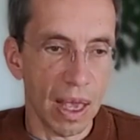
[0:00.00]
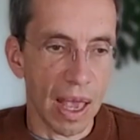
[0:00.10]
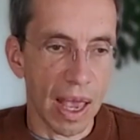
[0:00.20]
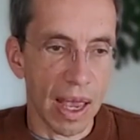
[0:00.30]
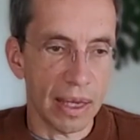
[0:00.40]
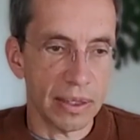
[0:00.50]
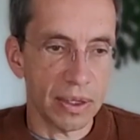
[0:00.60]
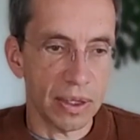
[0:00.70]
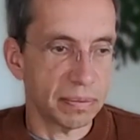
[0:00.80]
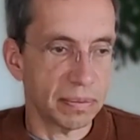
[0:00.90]
And
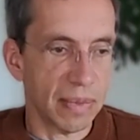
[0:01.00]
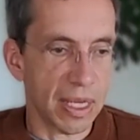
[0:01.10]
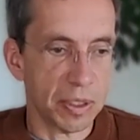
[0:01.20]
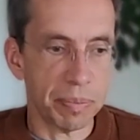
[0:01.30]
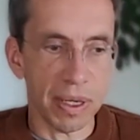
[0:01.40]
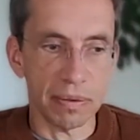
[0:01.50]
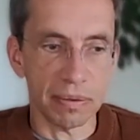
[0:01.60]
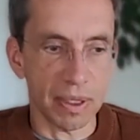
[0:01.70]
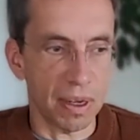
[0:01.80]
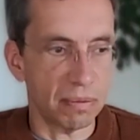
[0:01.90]
I spent, you
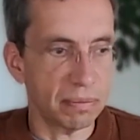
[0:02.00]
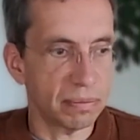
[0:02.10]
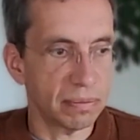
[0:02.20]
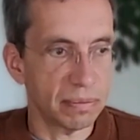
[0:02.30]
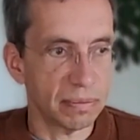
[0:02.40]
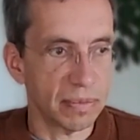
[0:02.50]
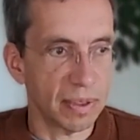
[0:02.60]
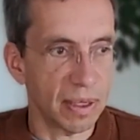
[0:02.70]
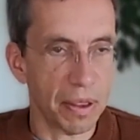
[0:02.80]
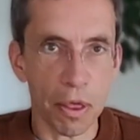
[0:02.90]
know,
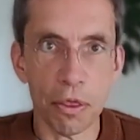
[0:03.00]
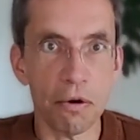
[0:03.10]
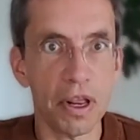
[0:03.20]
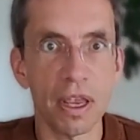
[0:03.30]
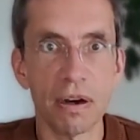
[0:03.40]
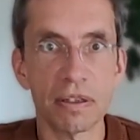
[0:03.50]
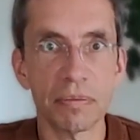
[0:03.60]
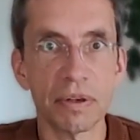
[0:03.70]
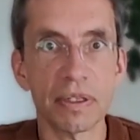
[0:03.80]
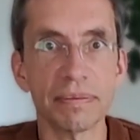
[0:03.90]
another 30 years in
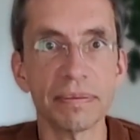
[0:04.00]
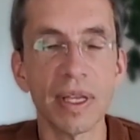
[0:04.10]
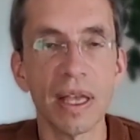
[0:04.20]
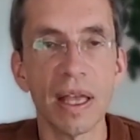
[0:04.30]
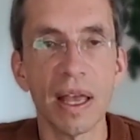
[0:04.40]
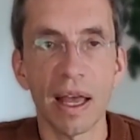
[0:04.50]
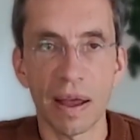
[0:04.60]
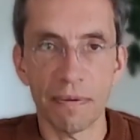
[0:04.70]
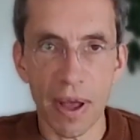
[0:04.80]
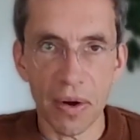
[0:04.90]
prison. And I found